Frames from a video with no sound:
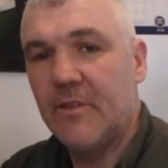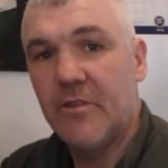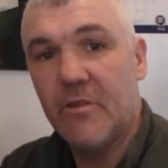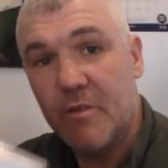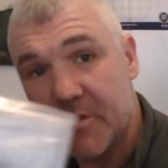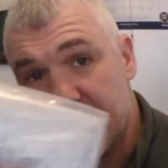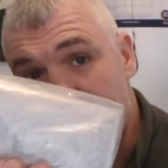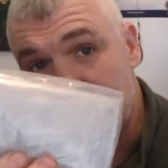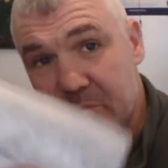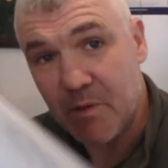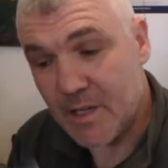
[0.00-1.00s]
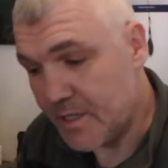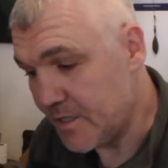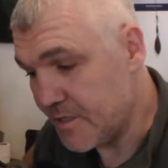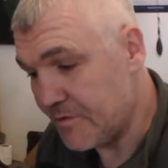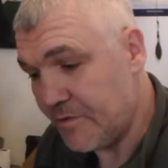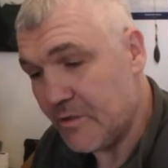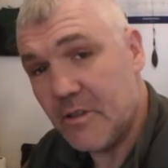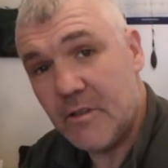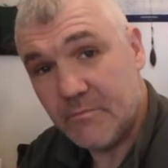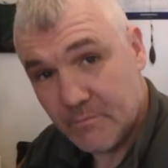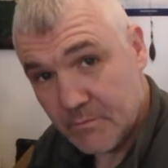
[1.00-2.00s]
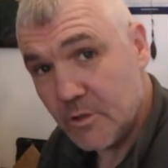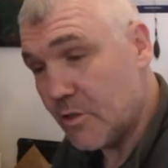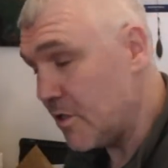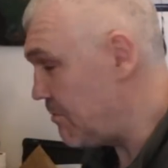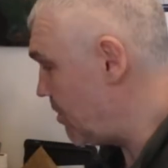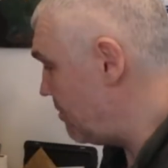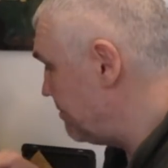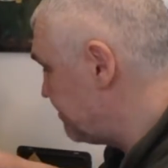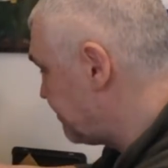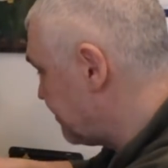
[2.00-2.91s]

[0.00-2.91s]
Don't know what space blankets are for. Look them up.